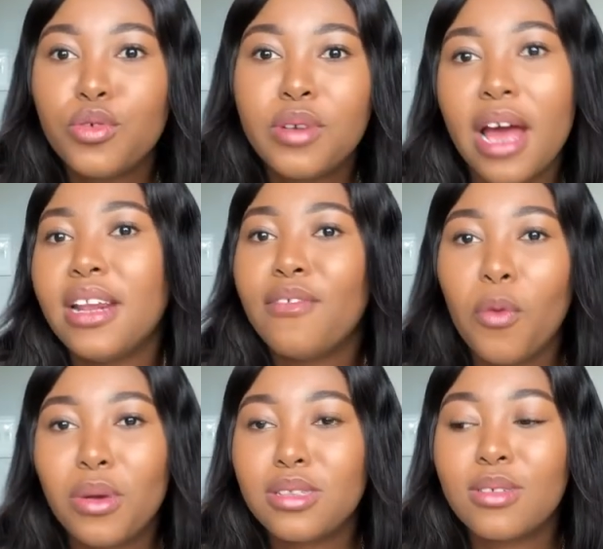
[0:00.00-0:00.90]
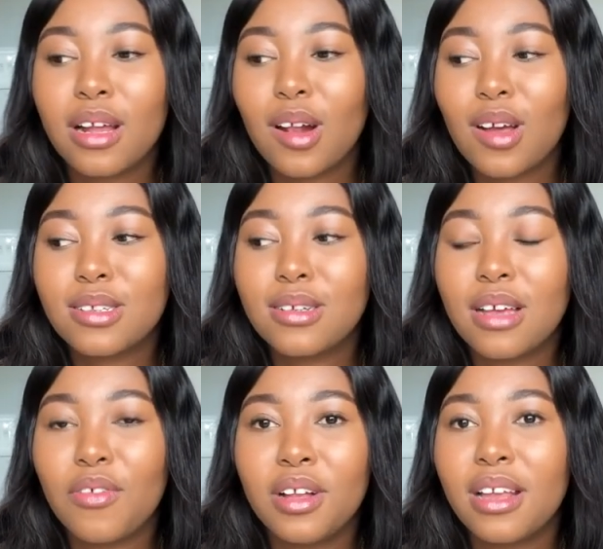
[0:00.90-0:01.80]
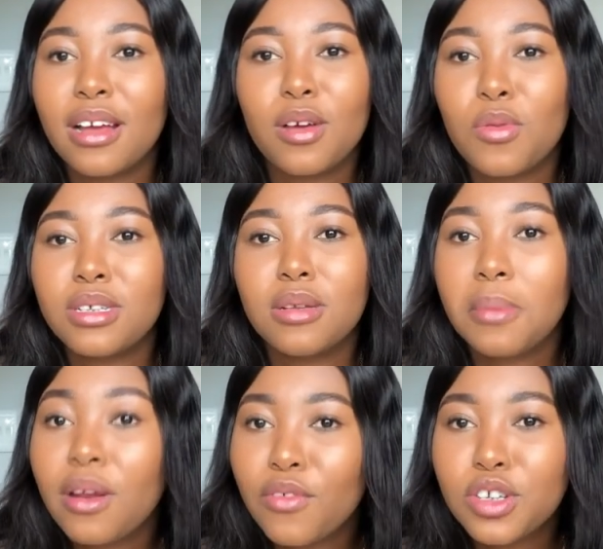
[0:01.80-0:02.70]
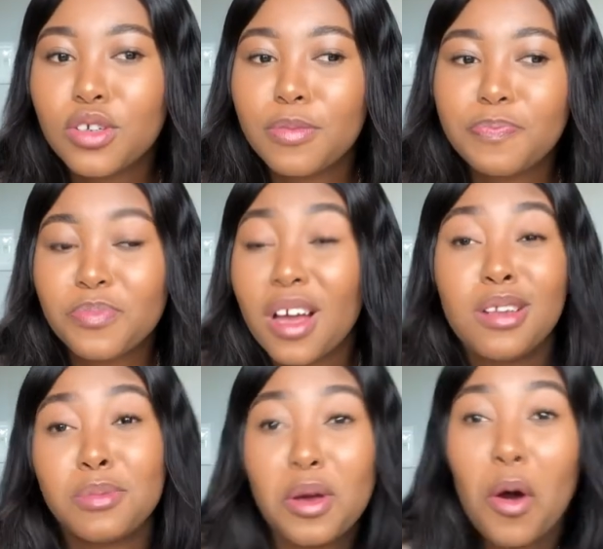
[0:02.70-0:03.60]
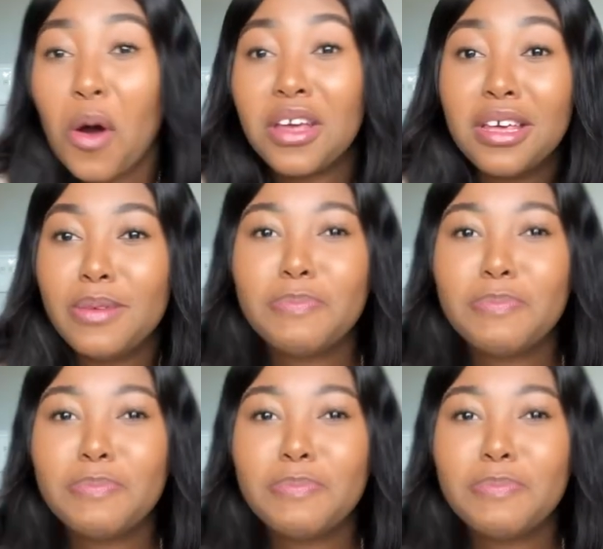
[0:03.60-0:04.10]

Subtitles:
I never went to that class because I felt like it wasn't beneficial. I was being cocky.